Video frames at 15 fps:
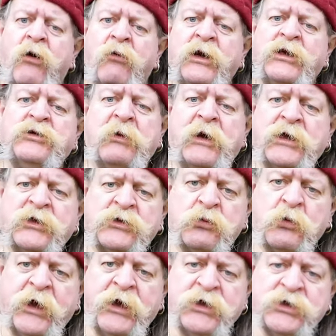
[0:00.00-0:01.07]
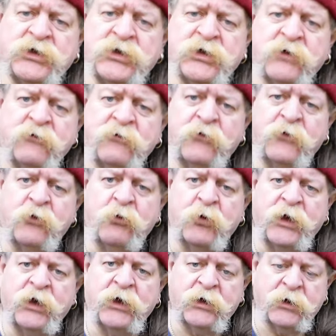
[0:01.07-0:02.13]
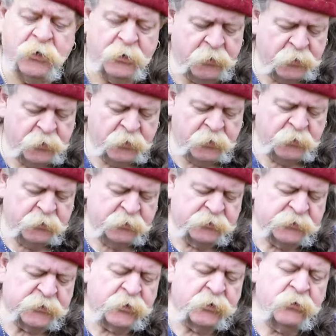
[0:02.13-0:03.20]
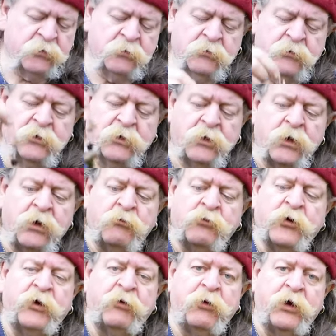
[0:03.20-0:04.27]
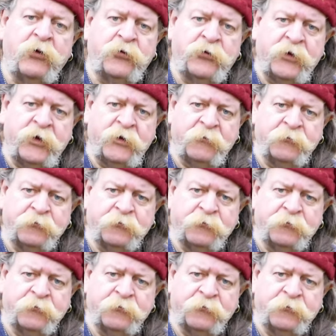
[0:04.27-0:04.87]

a rich man's wage for a week. So I'm pretty wealthy.